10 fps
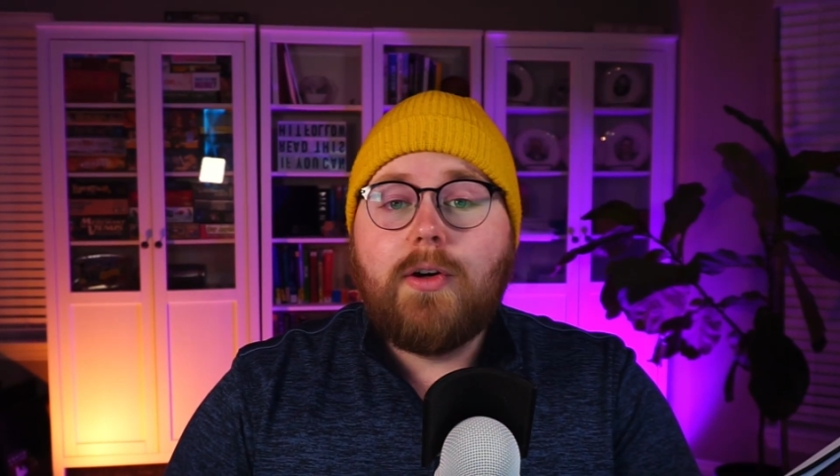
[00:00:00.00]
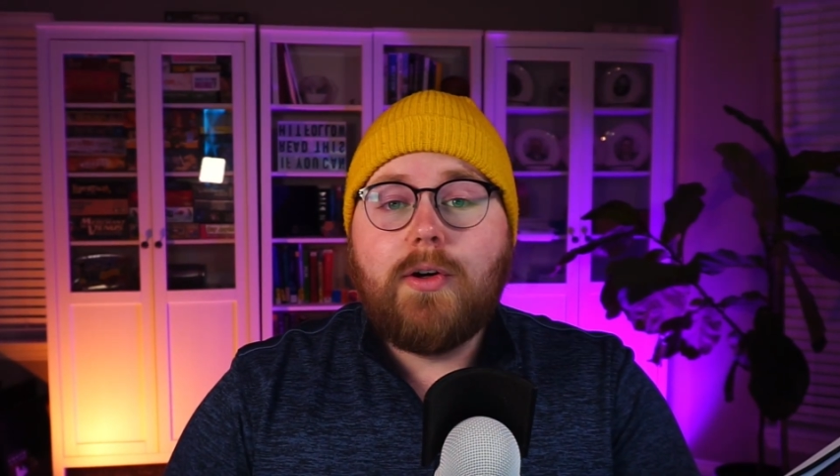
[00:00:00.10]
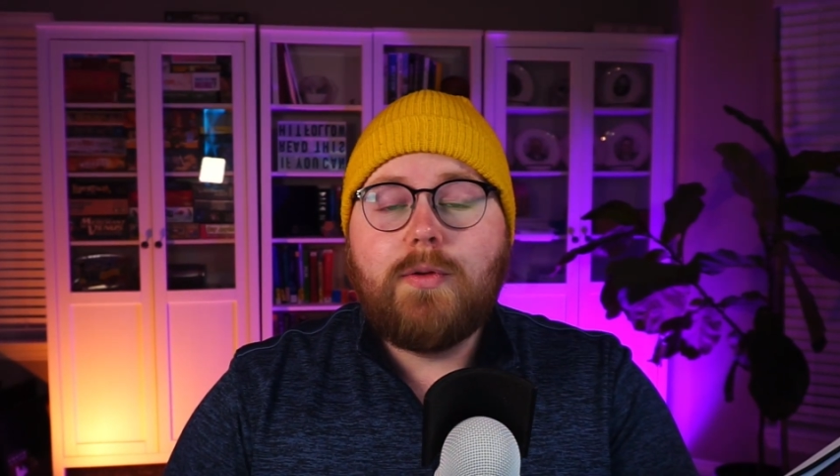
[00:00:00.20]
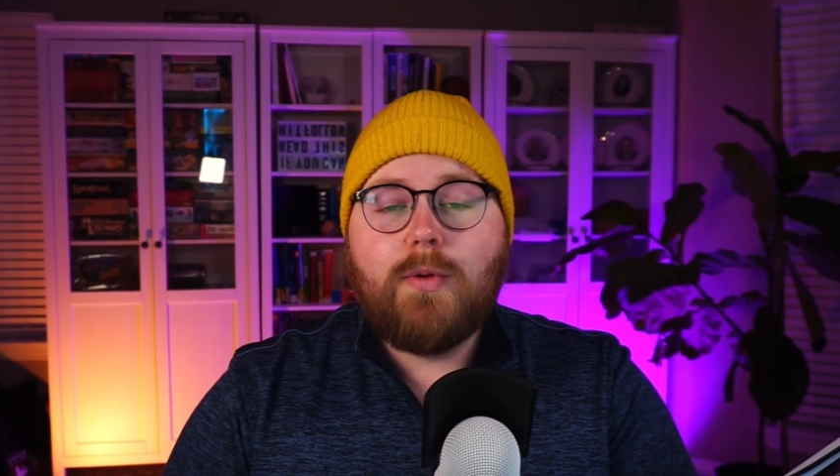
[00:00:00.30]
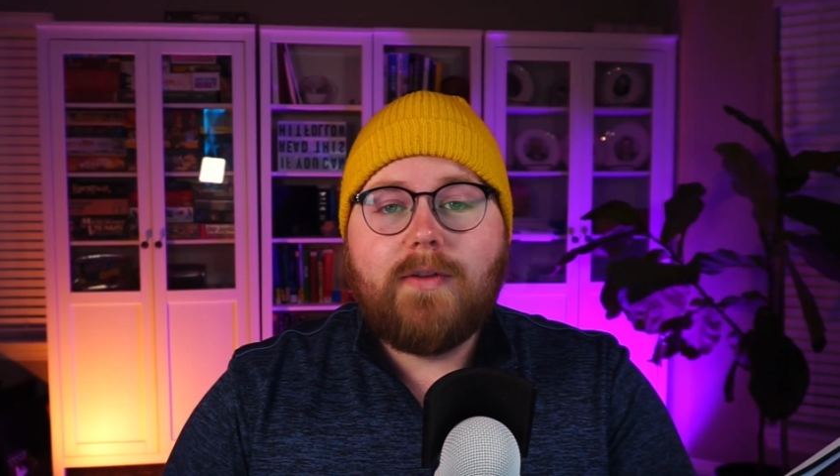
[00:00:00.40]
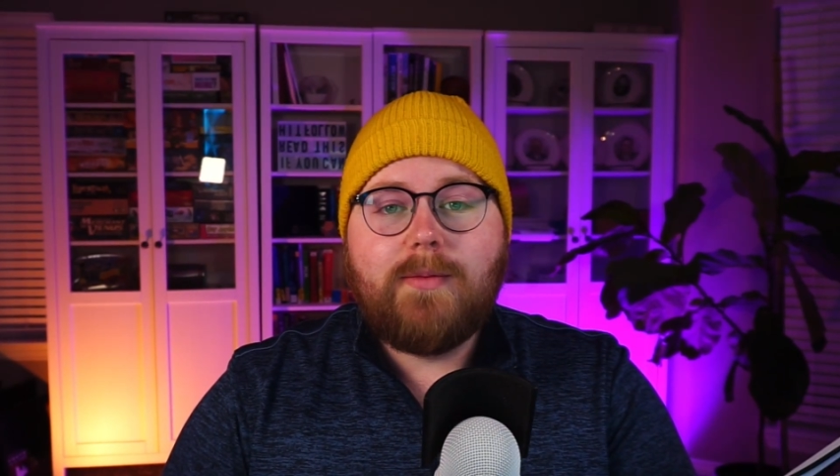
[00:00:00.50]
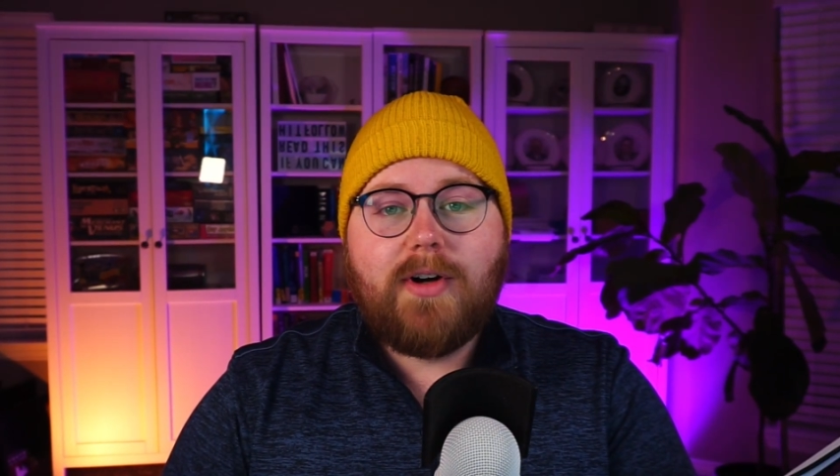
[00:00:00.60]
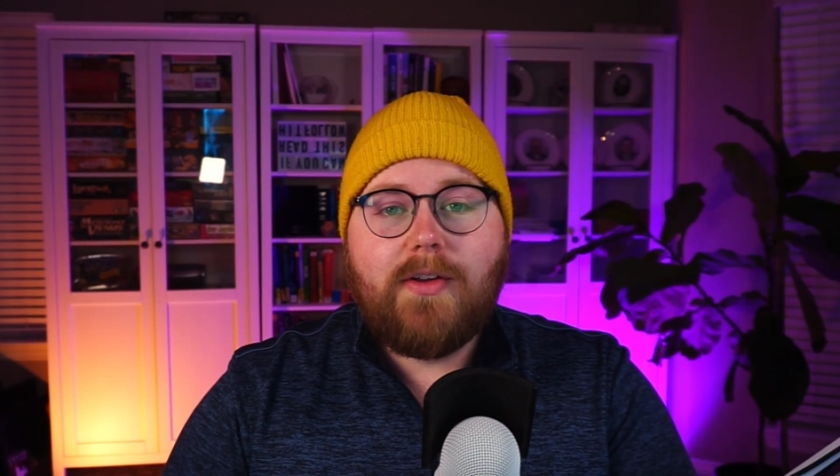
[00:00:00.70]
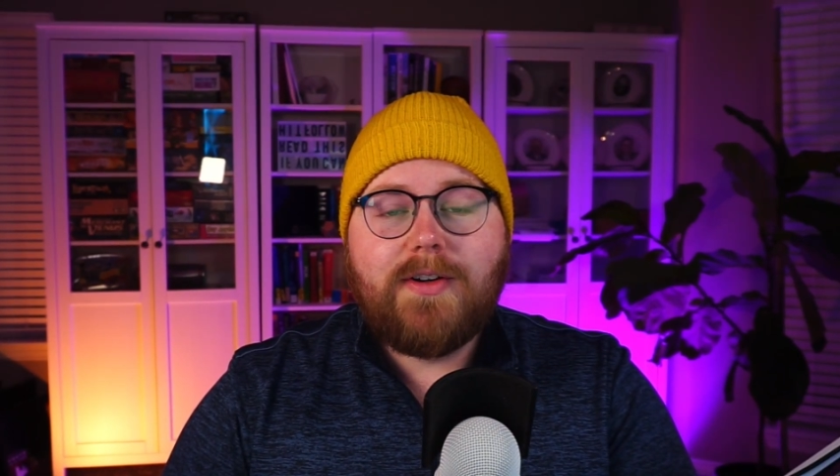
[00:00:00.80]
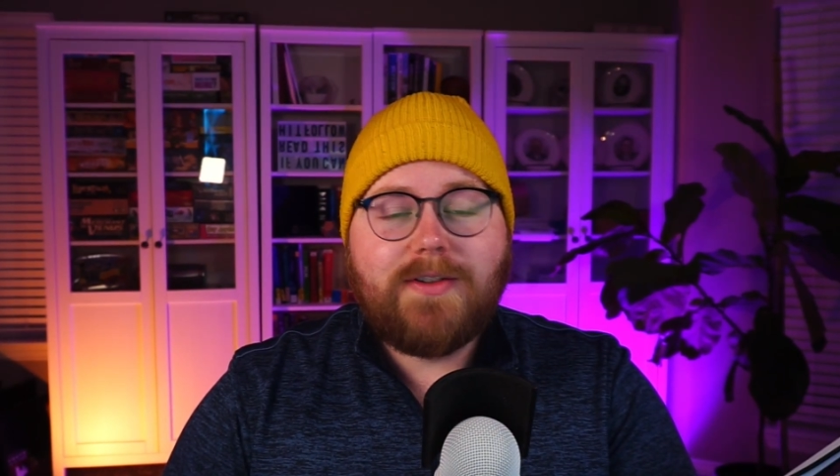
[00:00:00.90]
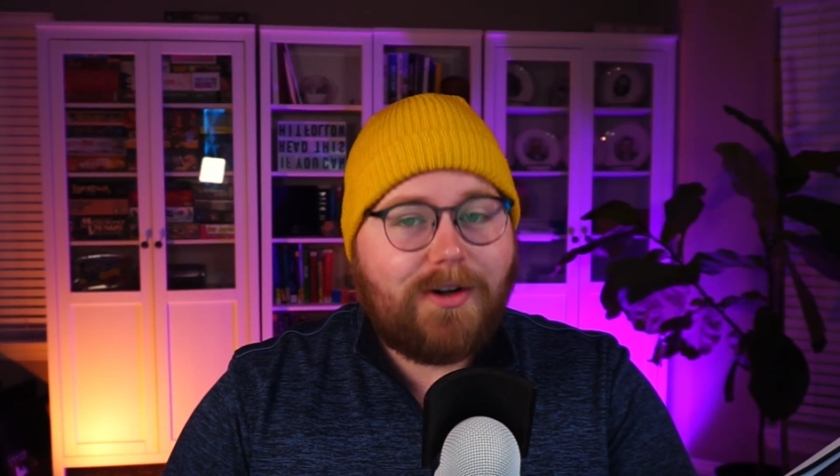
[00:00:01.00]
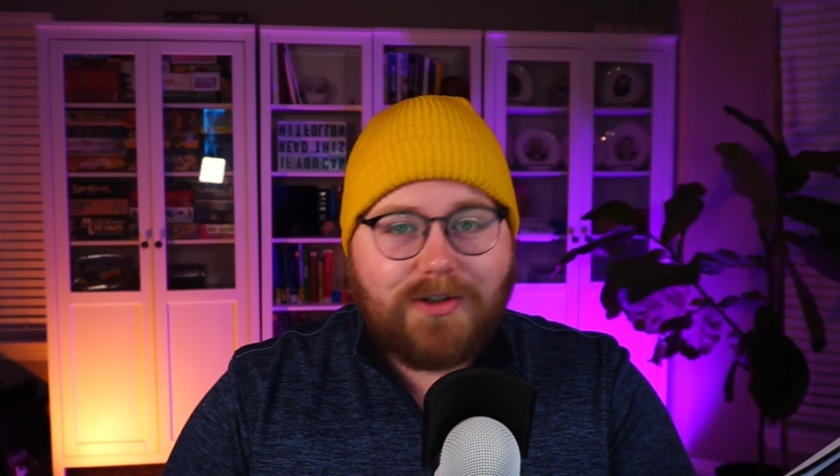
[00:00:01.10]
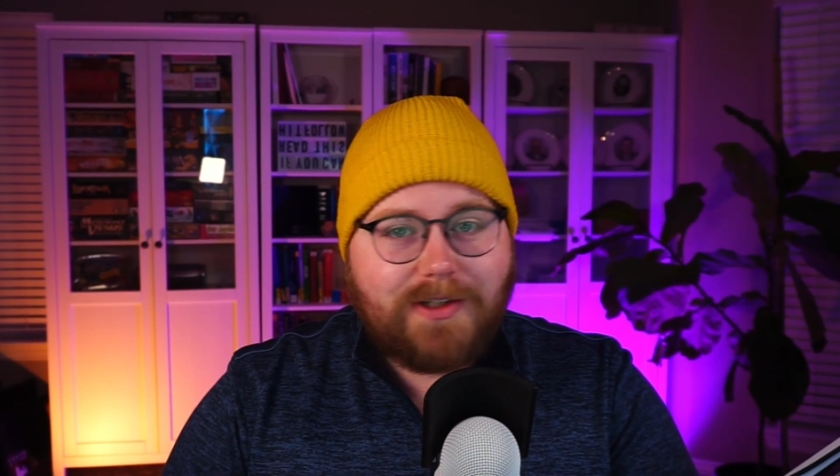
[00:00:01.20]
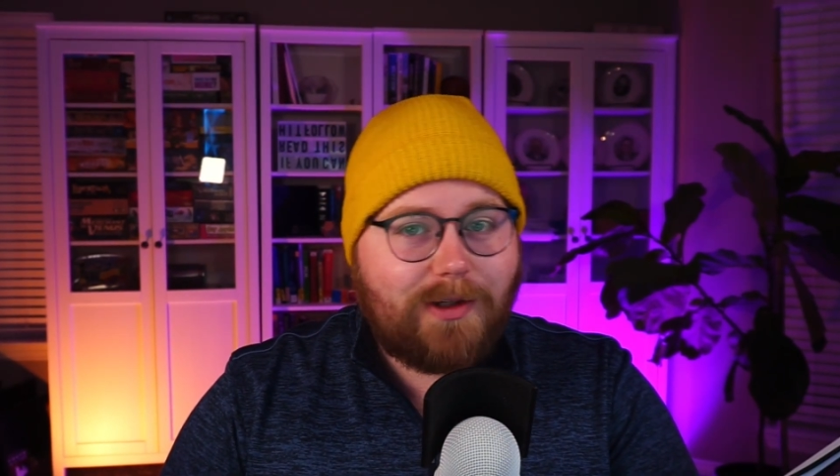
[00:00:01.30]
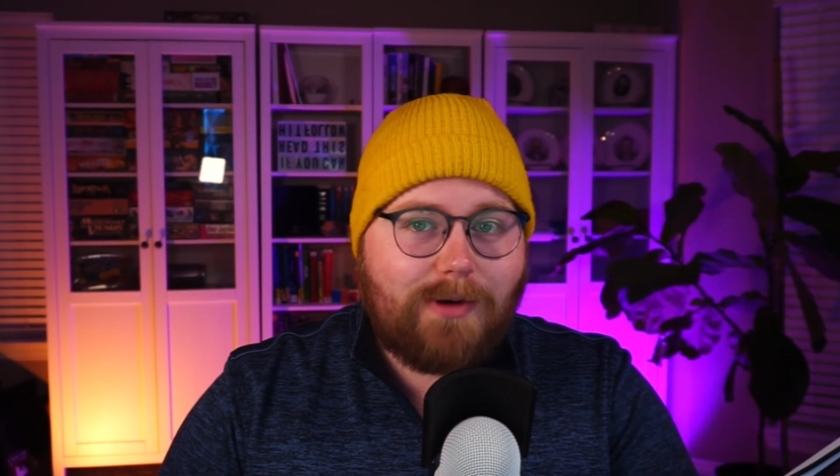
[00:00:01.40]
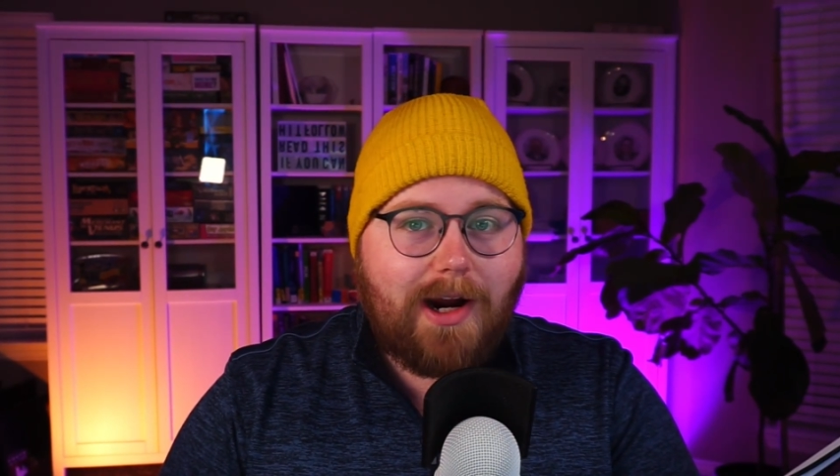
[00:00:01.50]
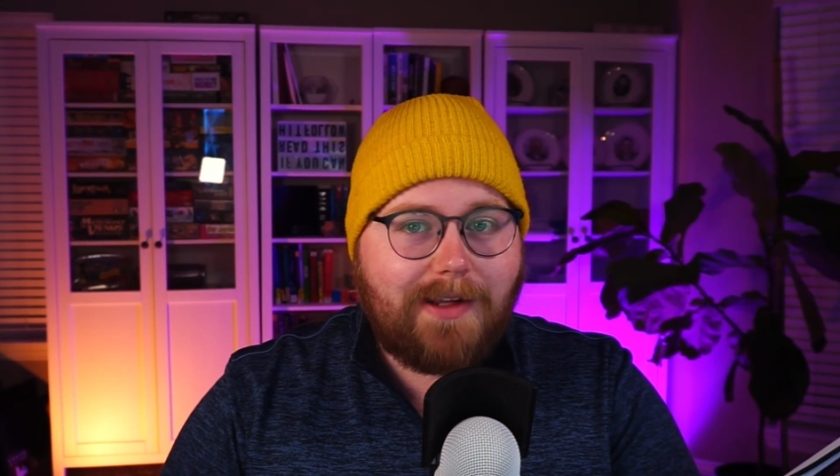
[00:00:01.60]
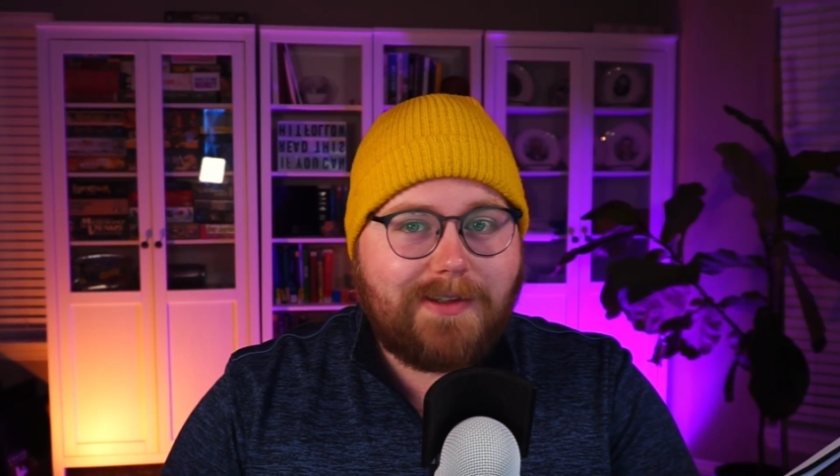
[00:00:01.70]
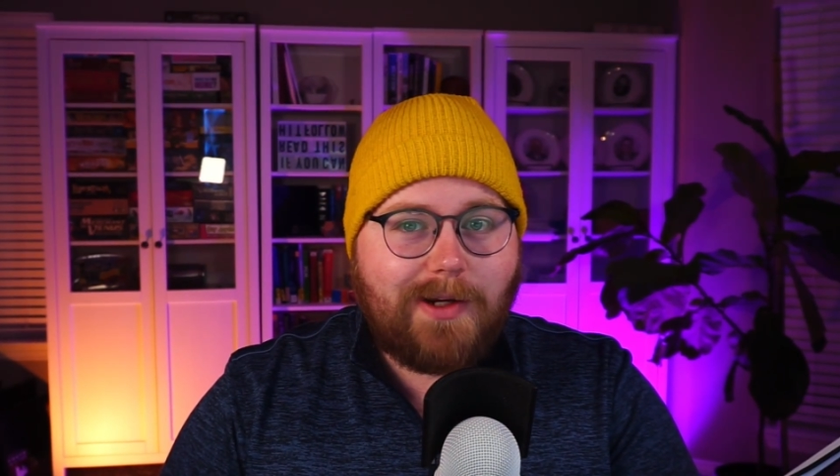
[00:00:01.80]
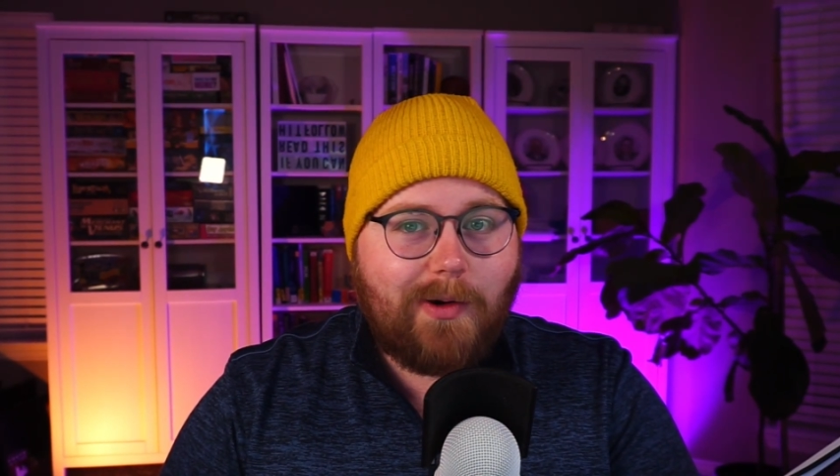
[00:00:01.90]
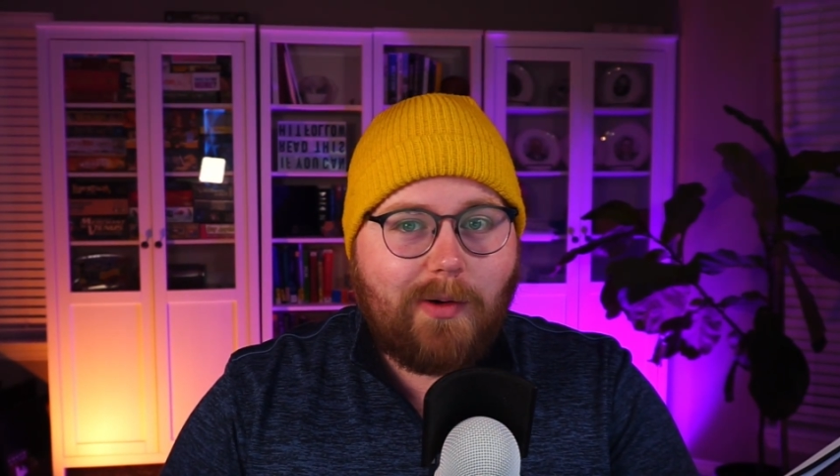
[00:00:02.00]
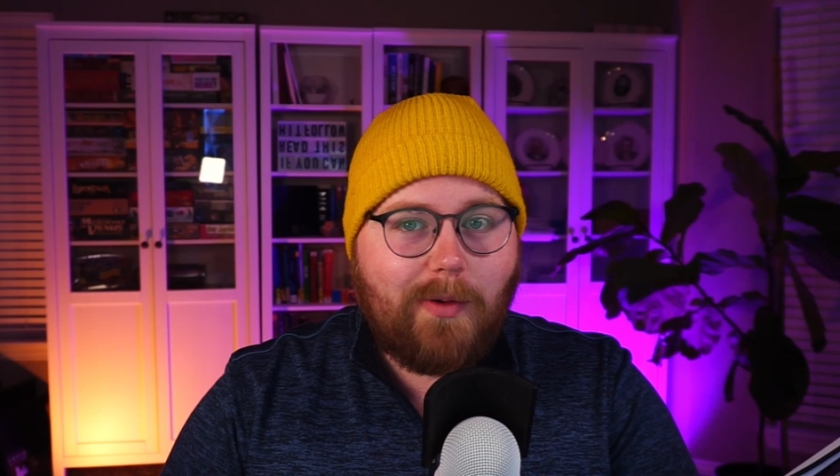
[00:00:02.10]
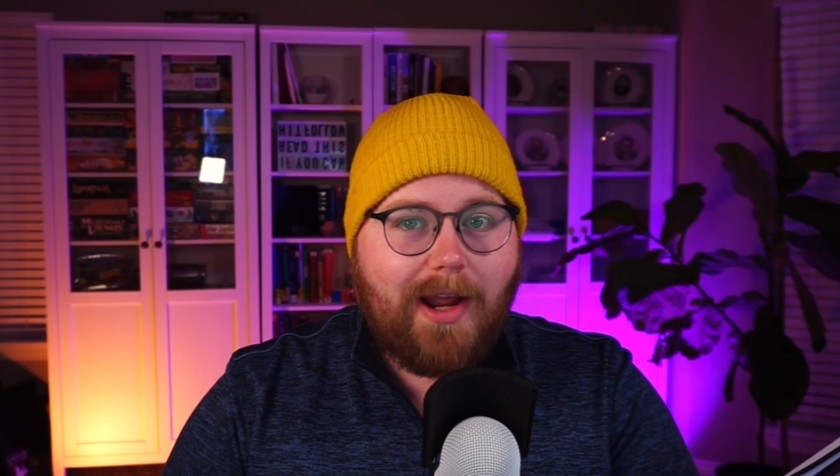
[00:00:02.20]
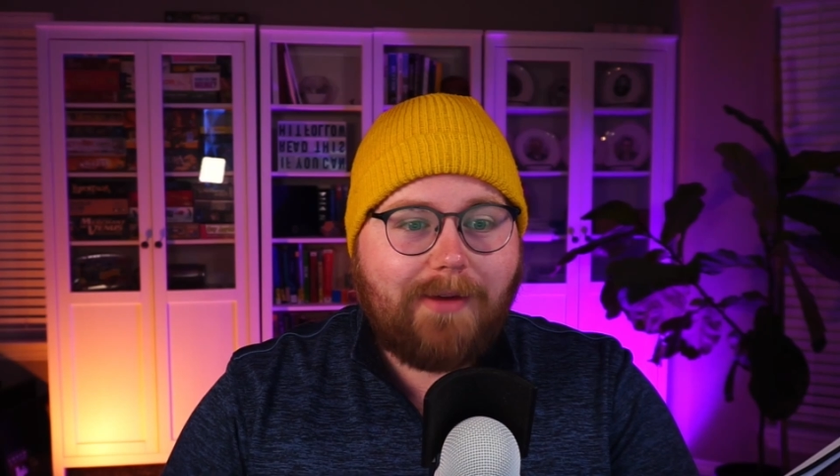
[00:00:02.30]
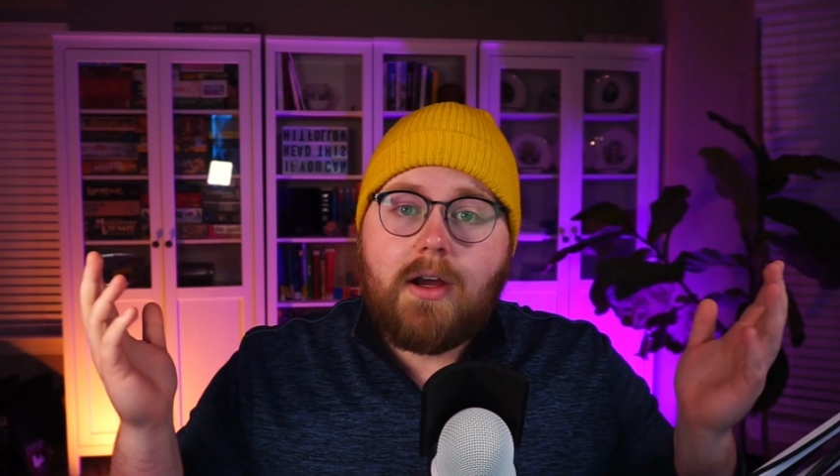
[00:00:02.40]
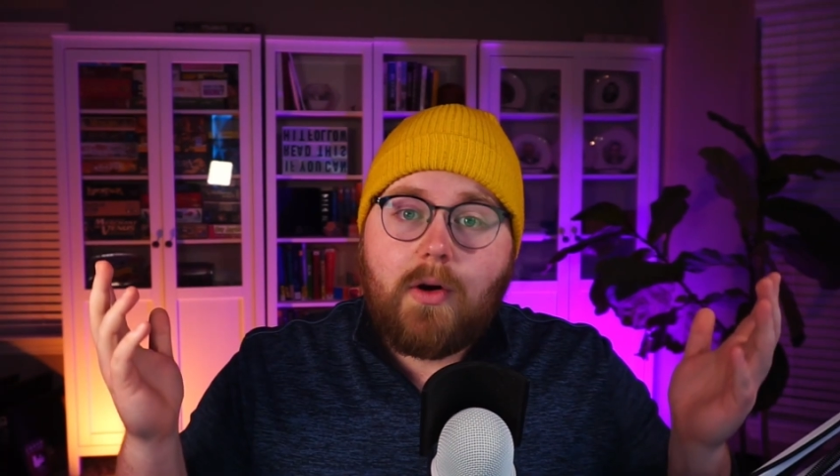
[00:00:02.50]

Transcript: Your new dwarven brothers are just a rock and stone away.